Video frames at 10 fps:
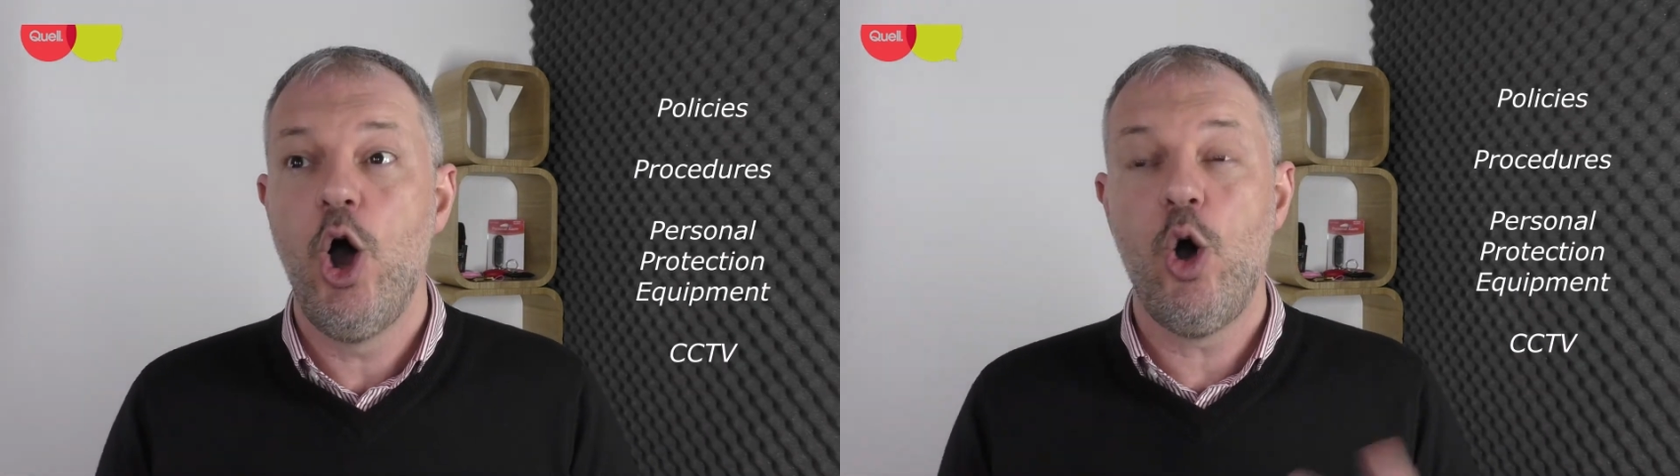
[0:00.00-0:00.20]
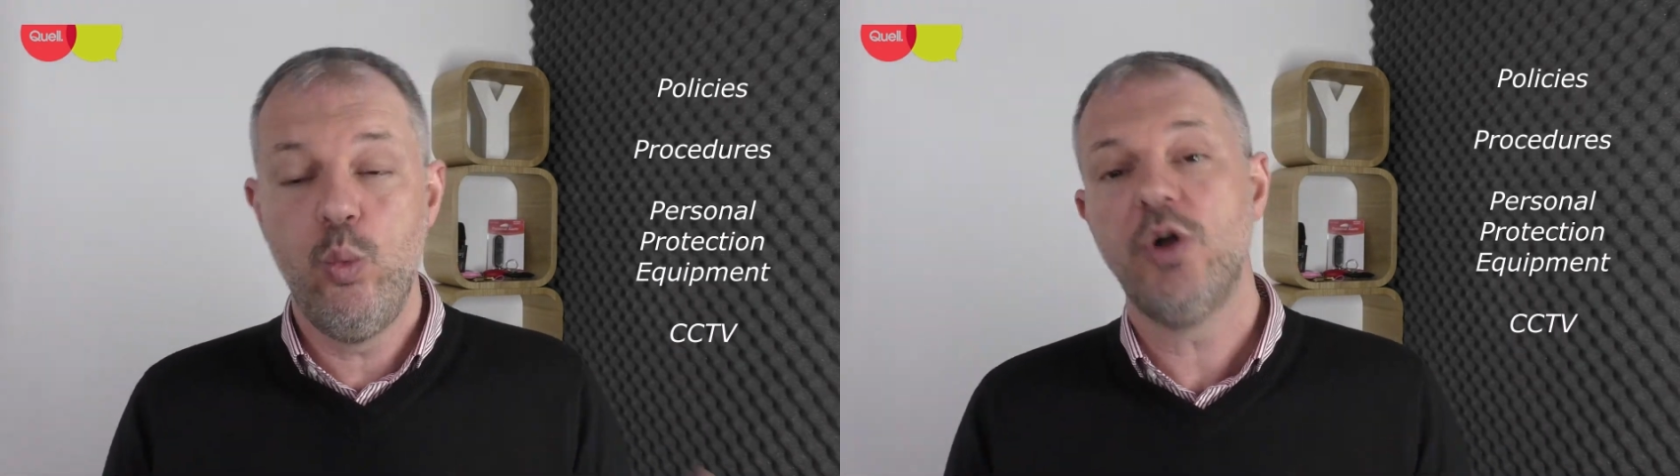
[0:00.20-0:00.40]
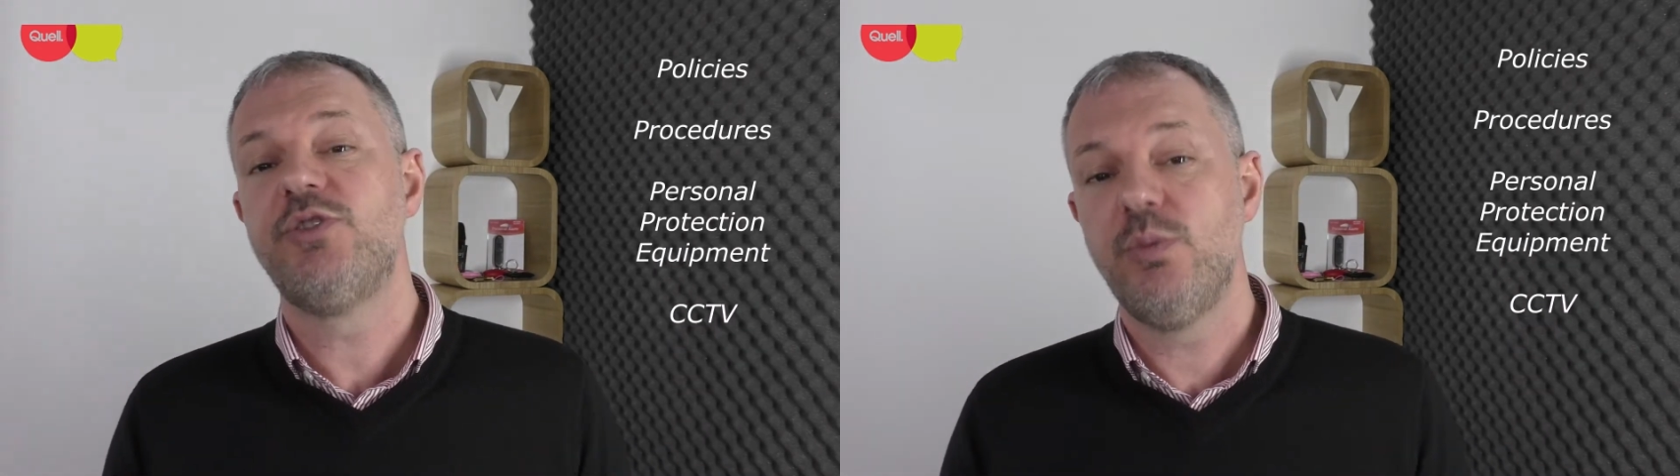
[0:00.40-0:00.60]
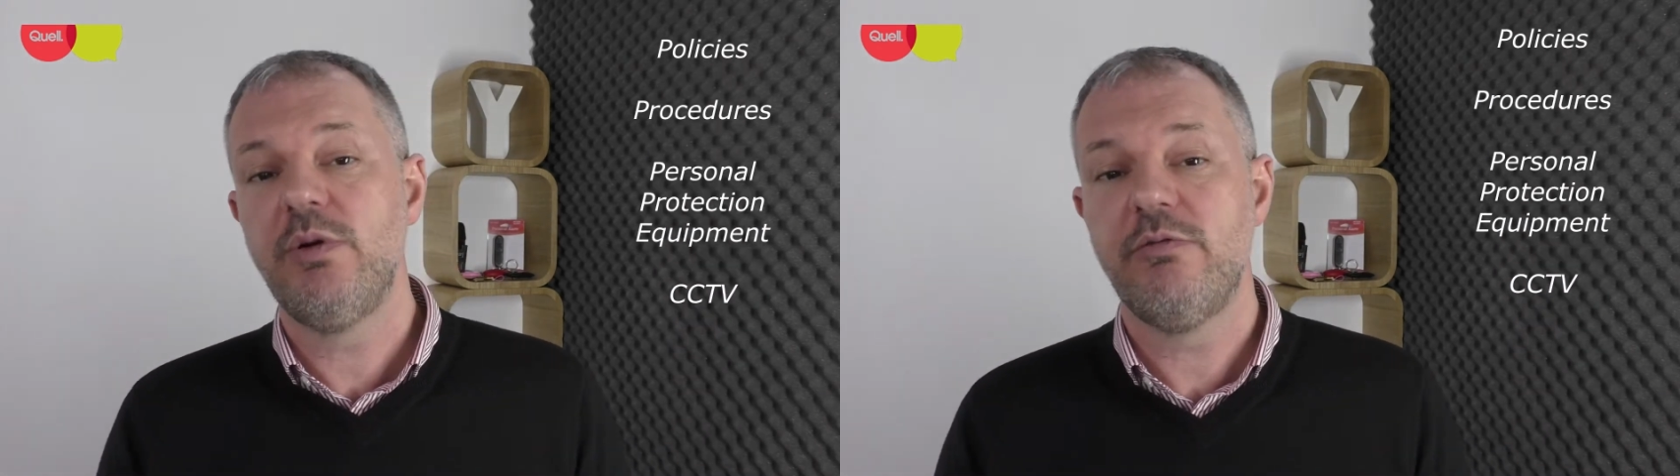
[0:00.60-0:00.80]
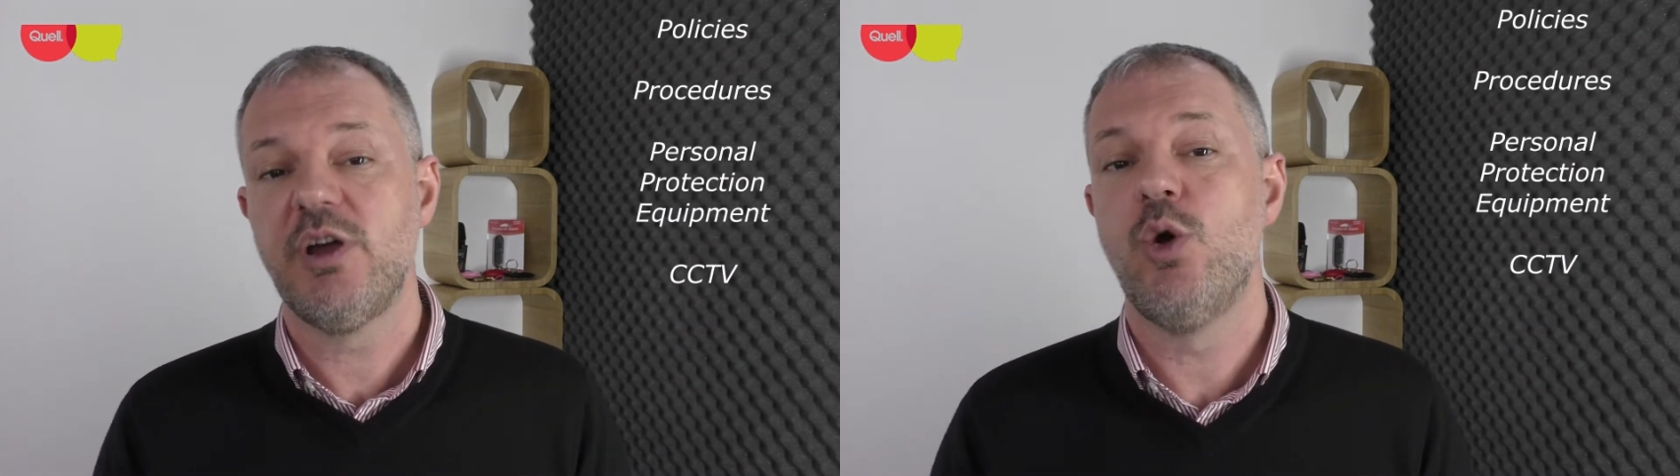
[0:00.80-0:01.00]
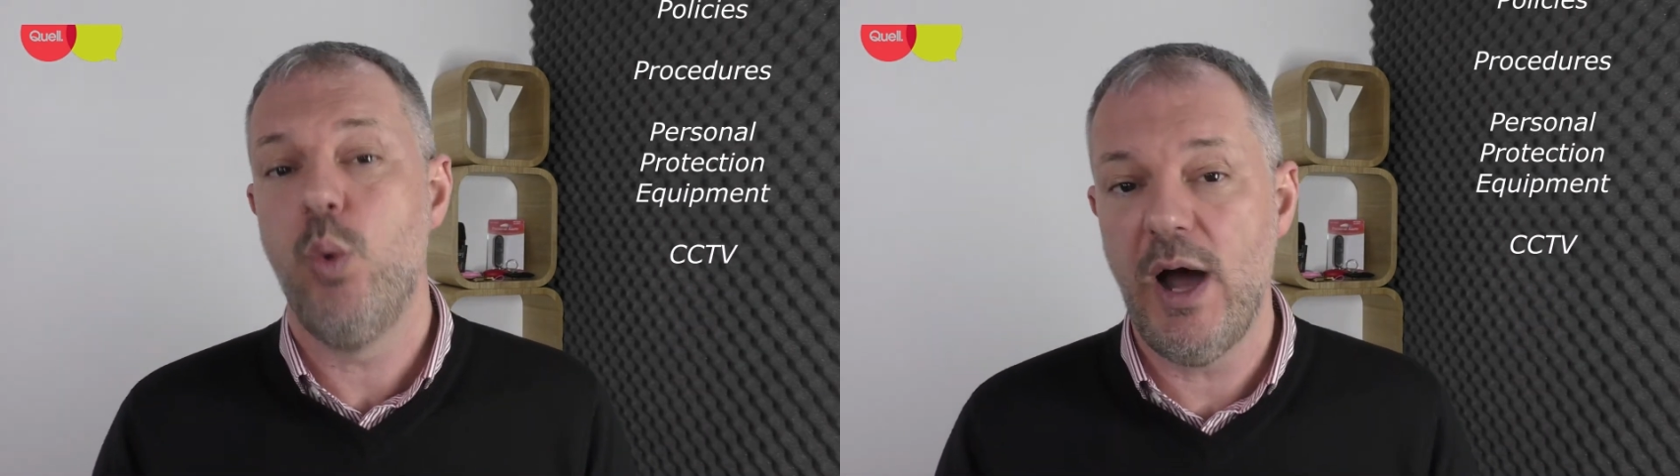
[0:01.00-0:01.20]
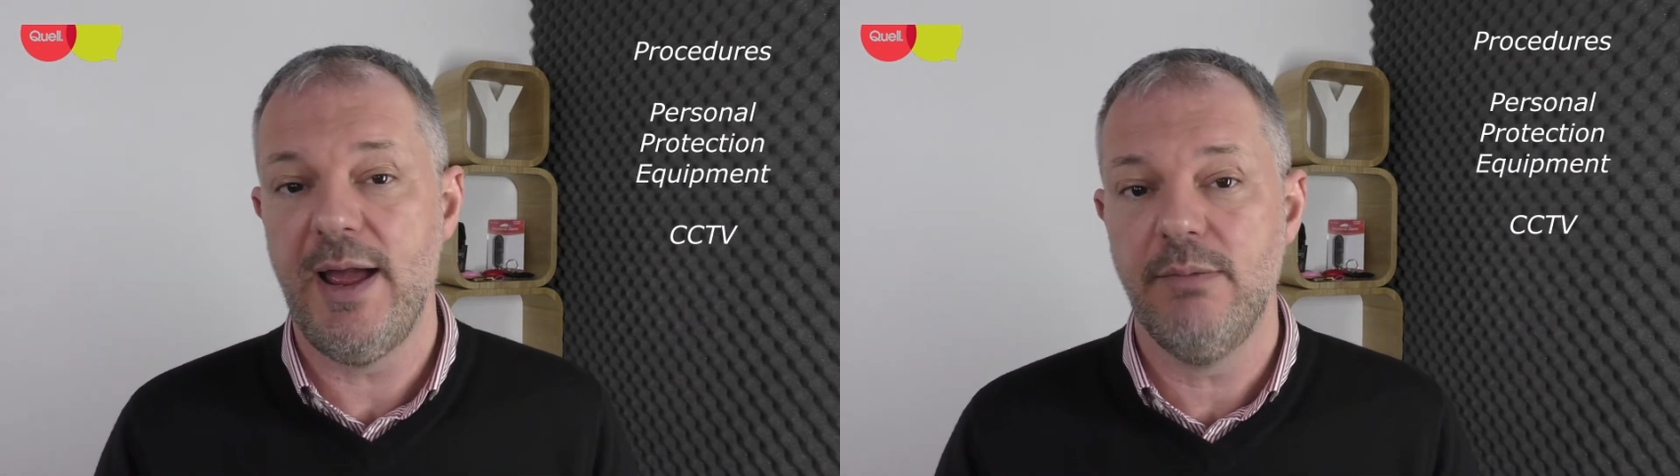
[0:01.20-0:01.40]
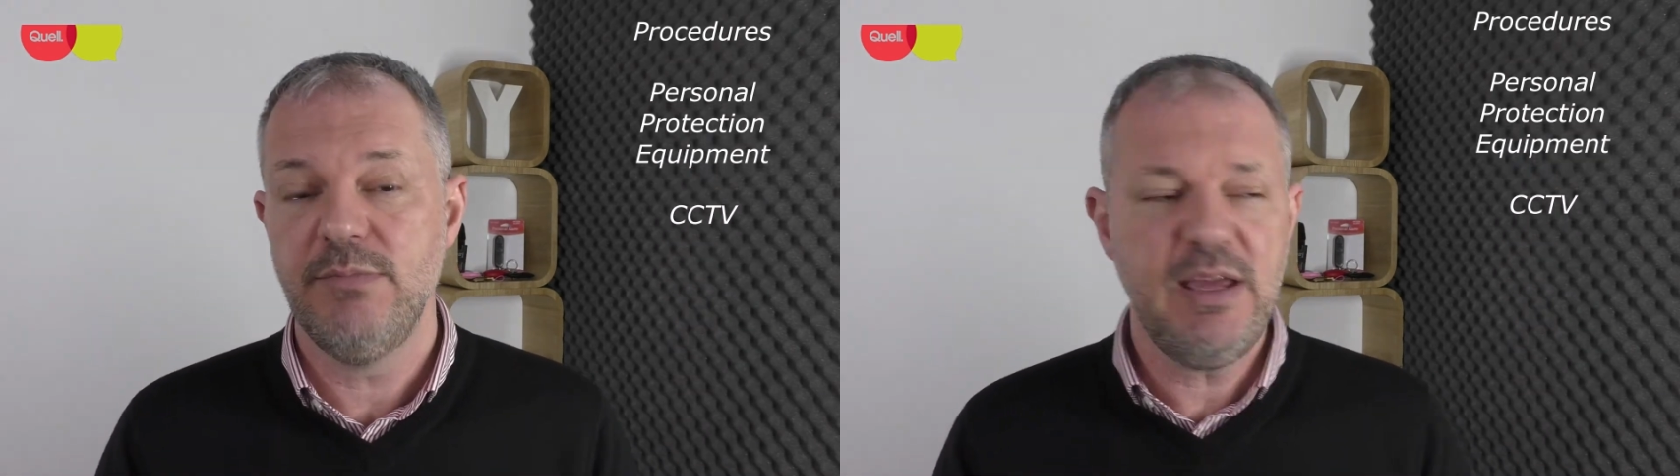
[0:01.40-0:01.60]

Or what do we require?